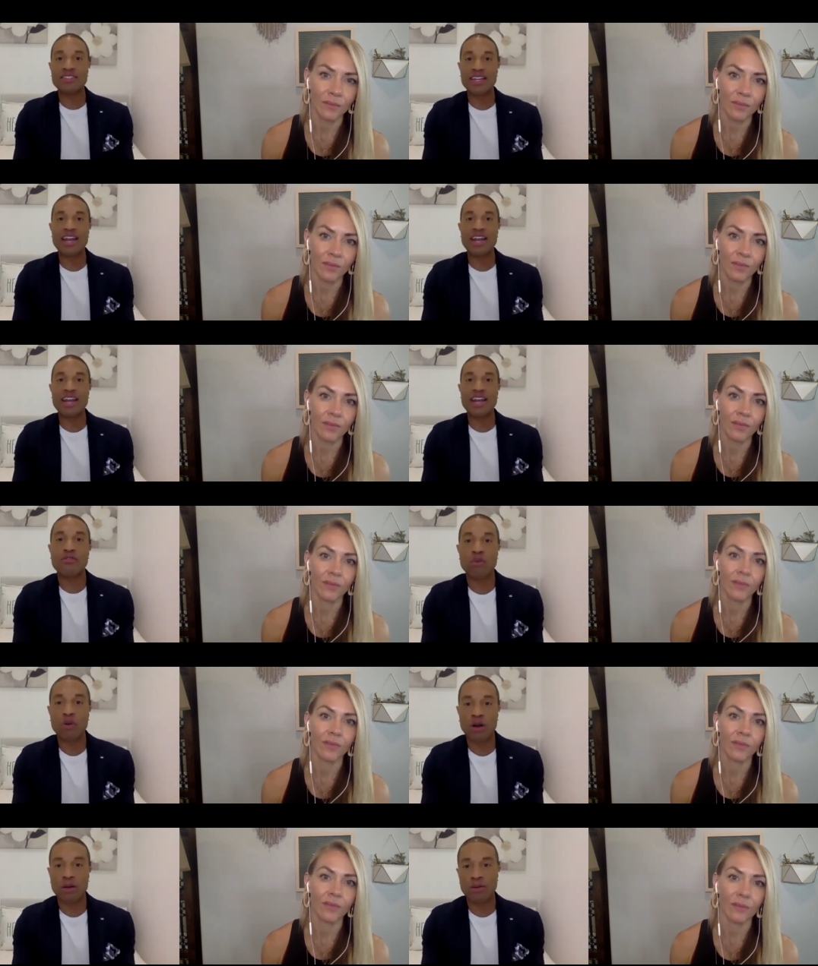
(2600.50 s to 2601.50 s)
Speaker 1: didn't have
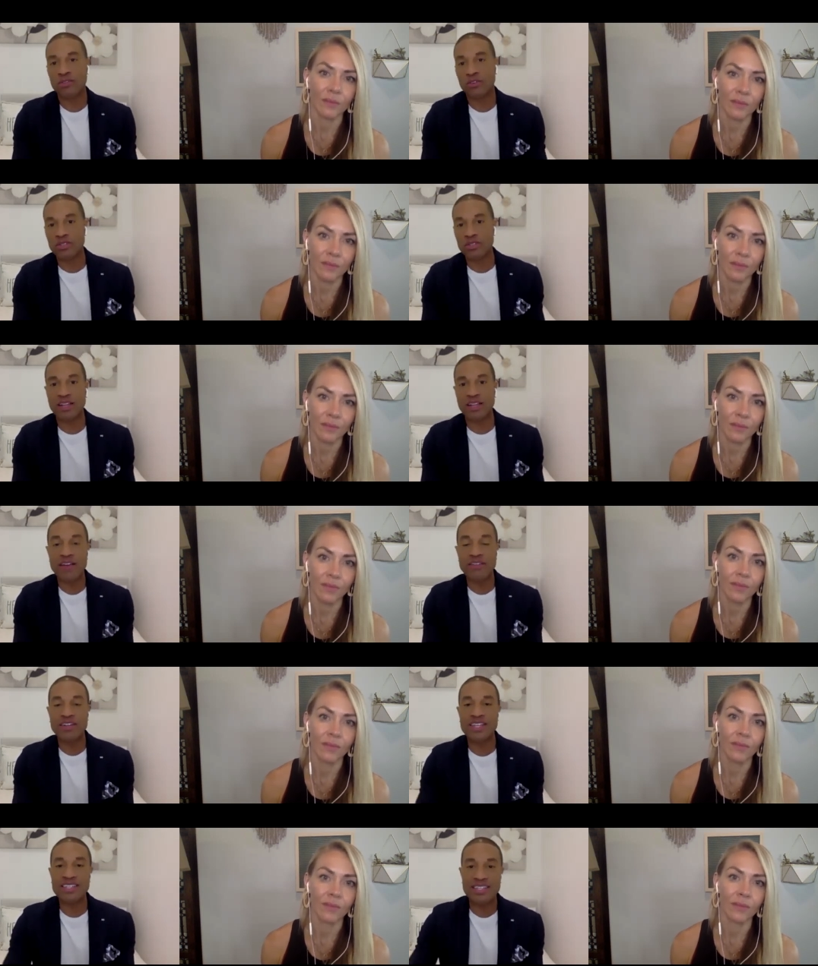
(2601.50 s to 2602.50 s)
before. But of course, that
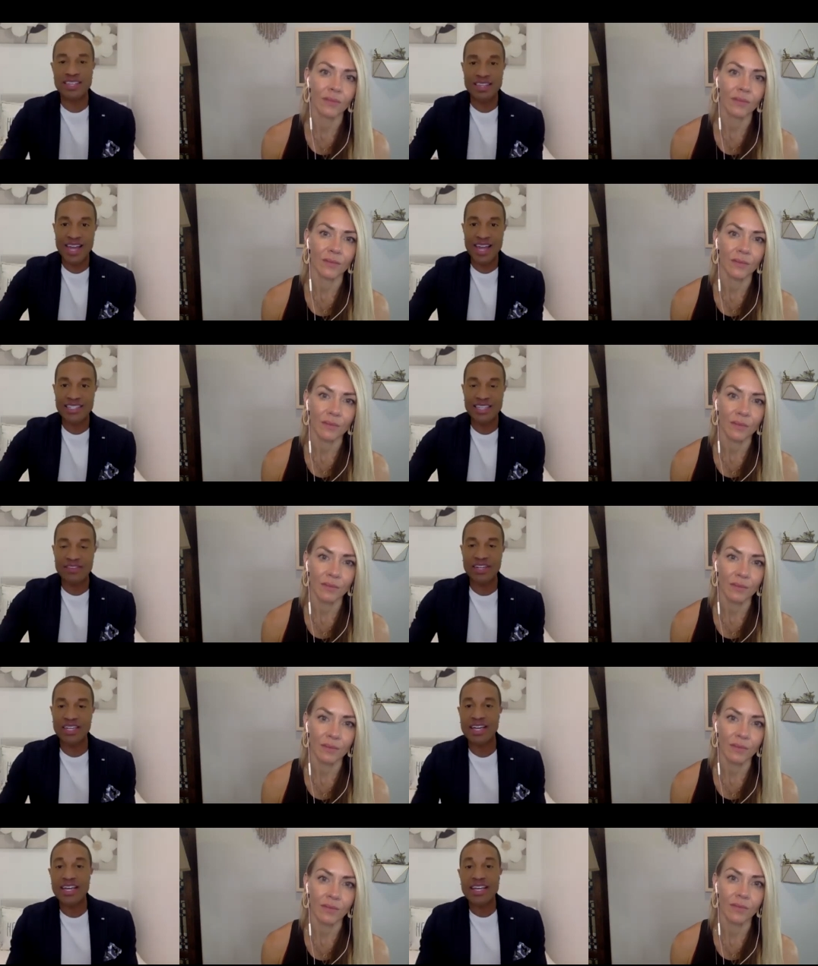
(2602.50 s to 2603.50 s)
aliveness isn't in the
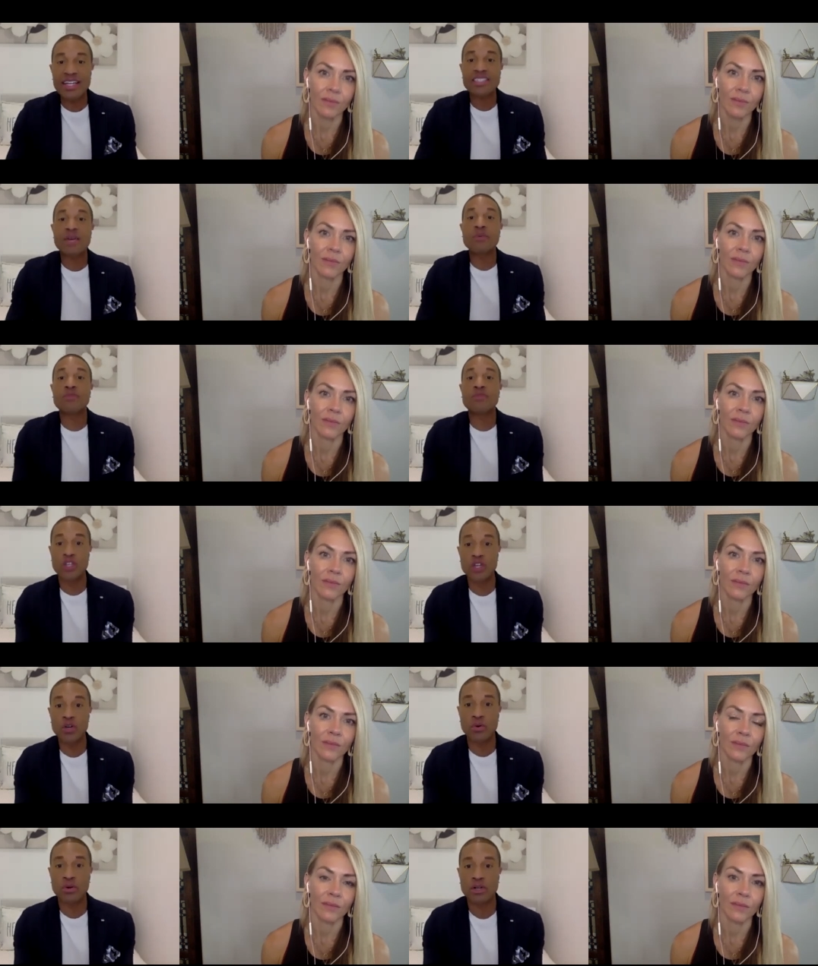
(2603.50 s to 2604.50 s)
activity. It's coming from
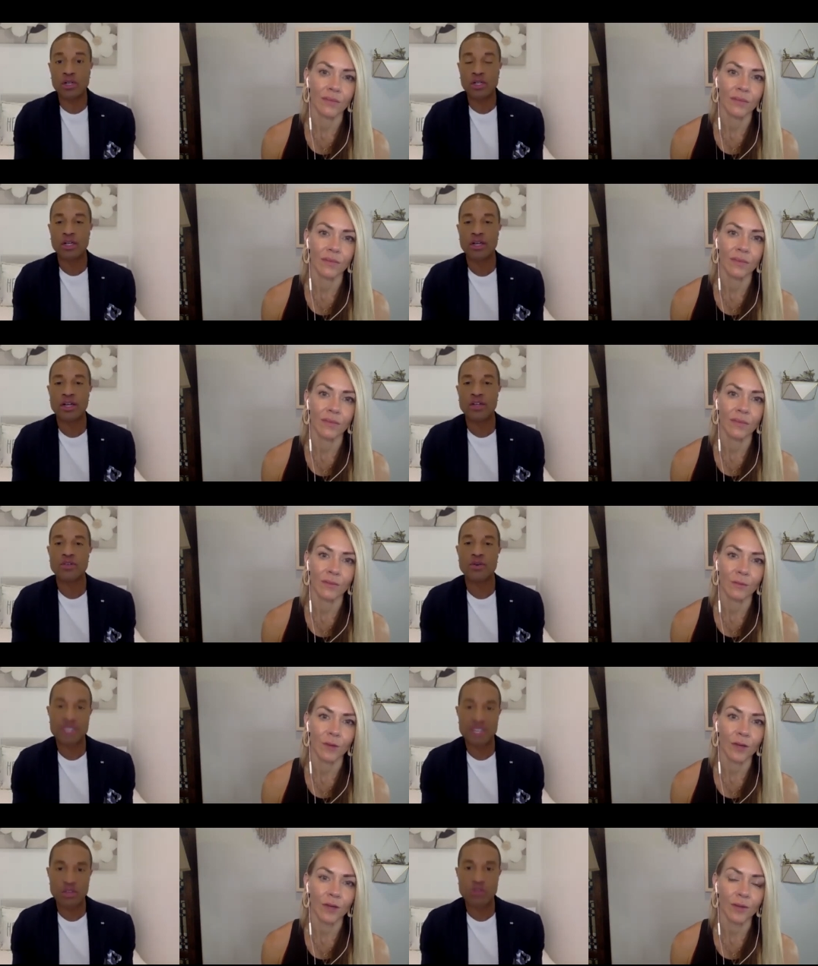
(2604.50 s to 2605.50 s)
you. So I would
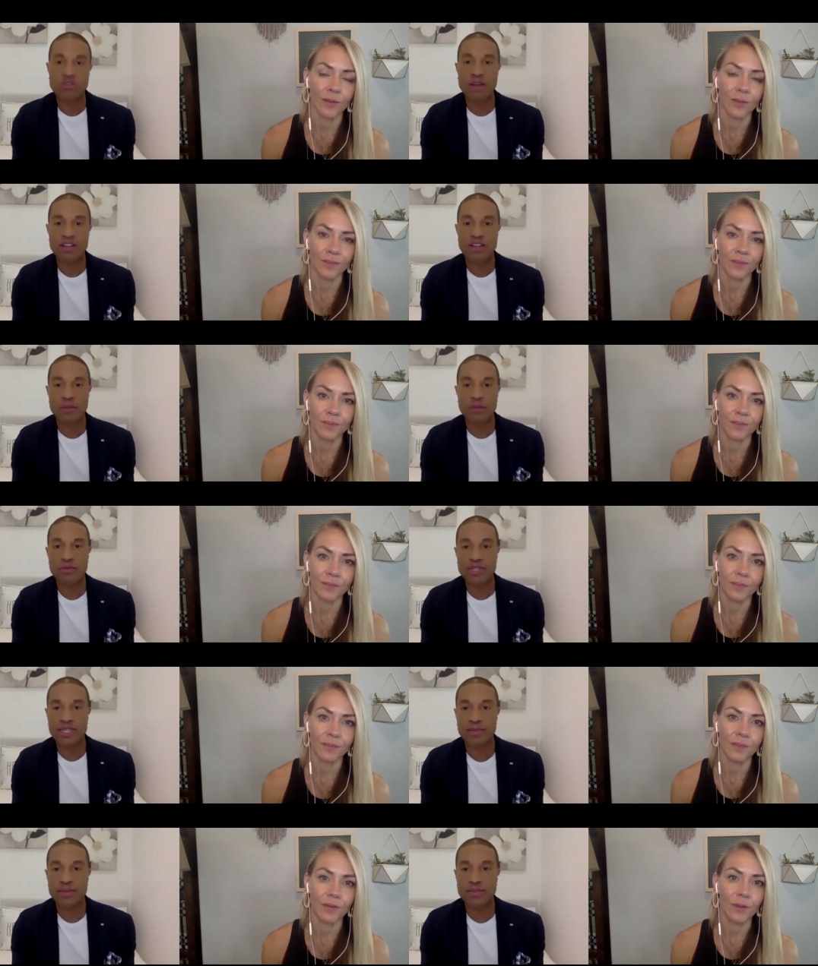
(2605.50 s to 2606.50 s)
say those are my top three
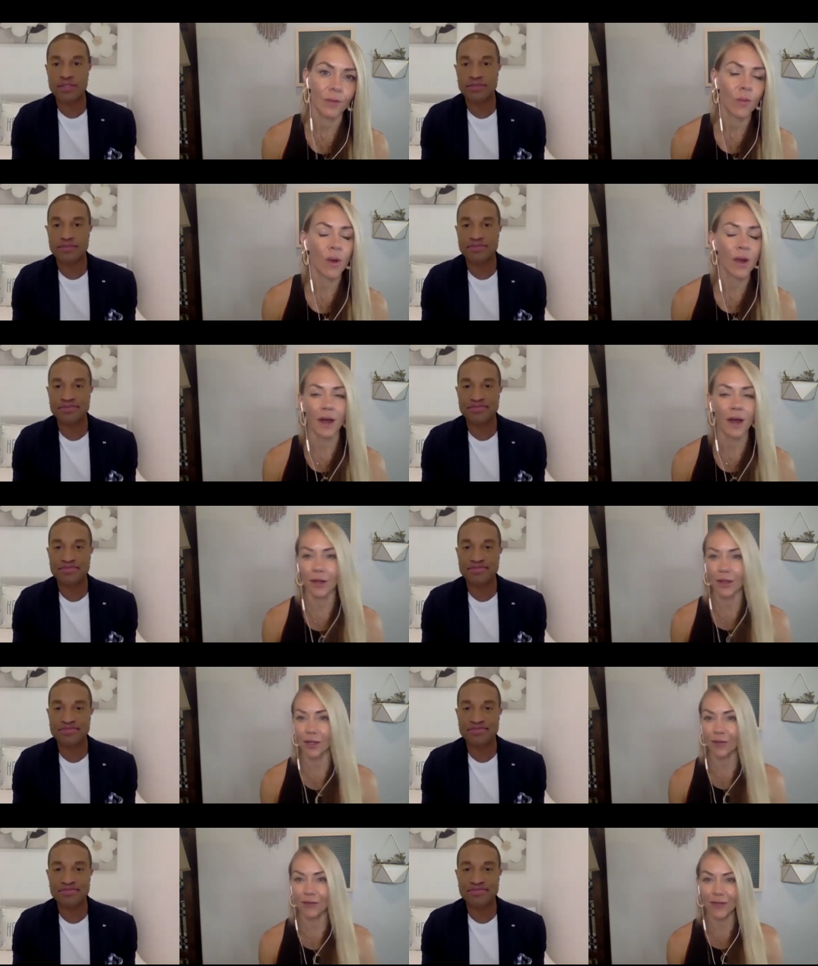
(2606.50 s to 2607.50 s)
tips.
Speaker 2: Wow. I
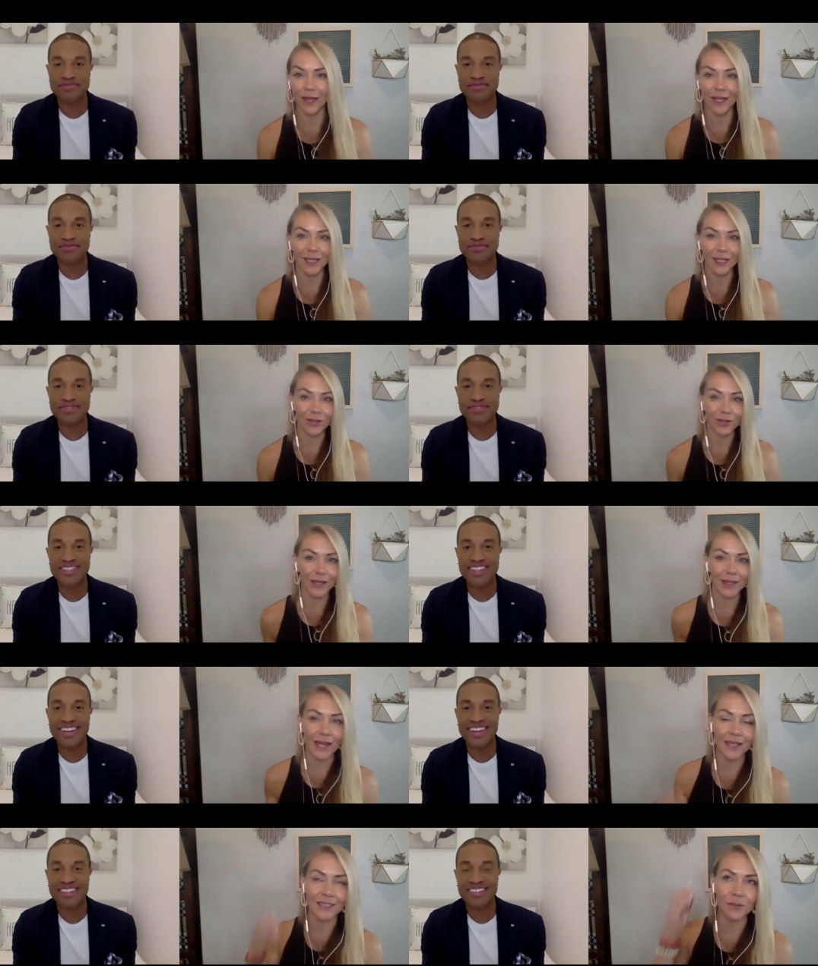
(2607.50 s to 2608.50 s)
love that. You know, that
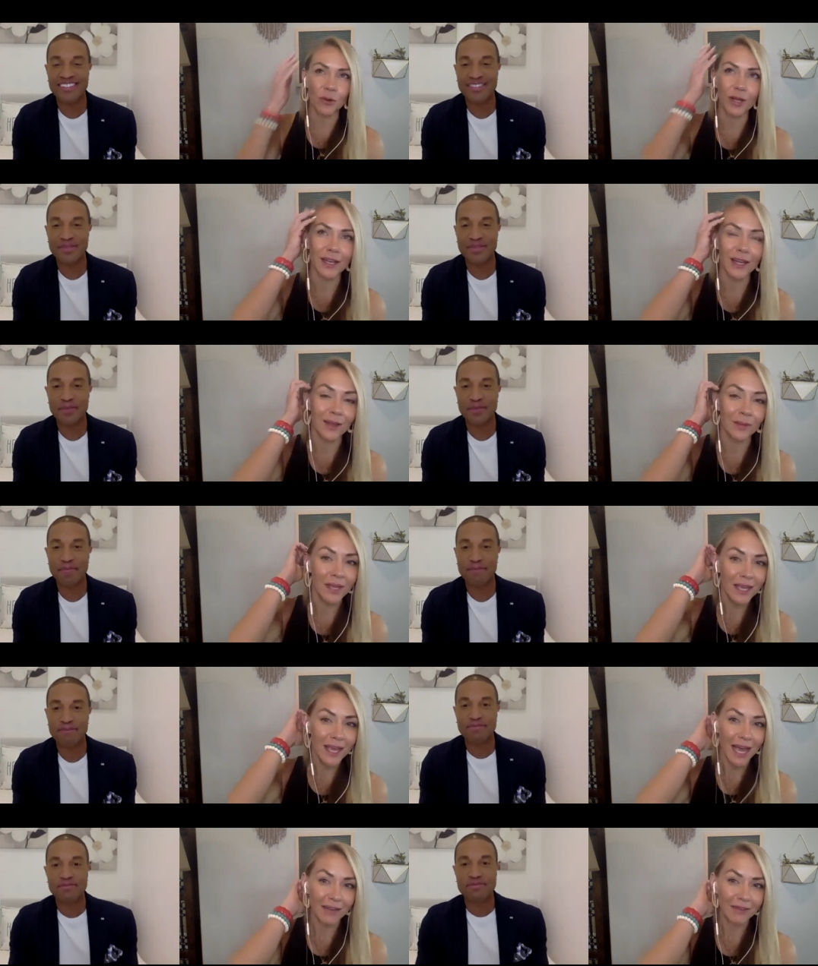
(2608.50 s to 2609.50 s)
last one, um,
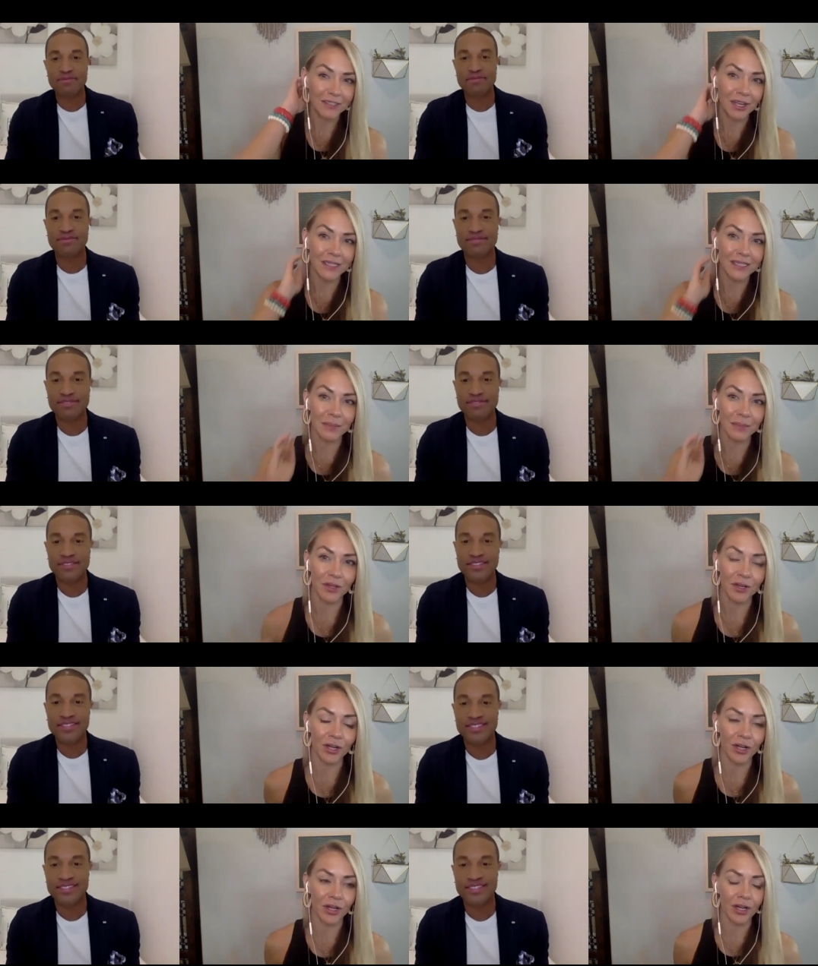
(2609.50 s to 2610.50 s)
I've taught
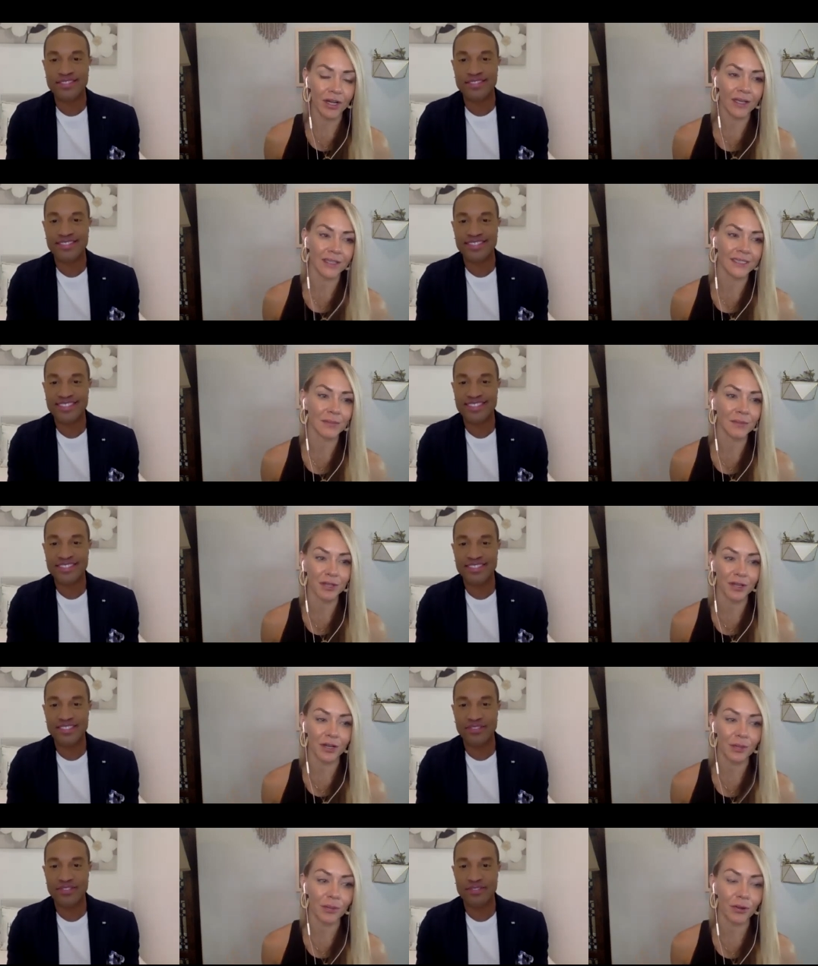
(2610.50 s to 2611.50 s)
similar, uh,
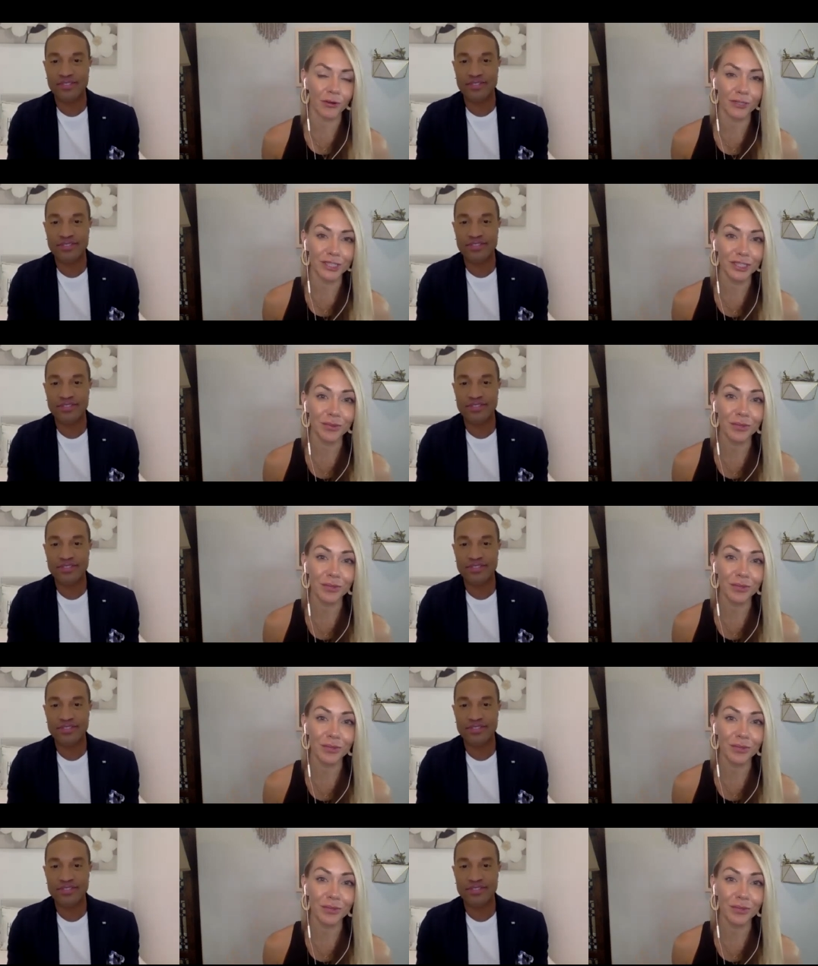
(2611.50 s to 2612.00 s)
similar approach to